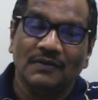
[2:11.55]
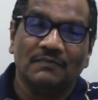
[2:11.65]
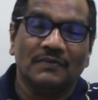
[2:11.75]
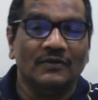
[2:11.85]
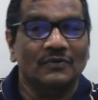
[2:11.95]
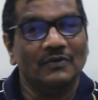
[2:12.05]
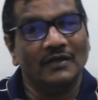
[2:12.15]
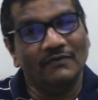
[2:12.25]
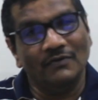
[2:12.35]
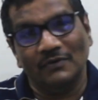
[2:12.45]
people who
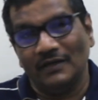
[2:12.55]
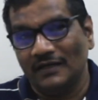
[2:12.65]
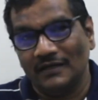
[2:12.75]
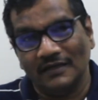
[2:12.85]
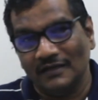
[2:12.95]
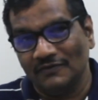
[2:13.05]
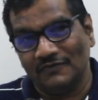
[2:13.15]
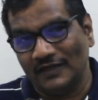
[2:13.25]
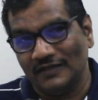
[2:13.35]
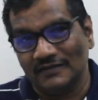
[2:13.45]
have donated the
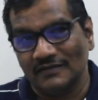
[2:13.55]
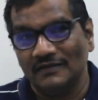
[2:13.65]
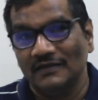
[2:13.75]
funds.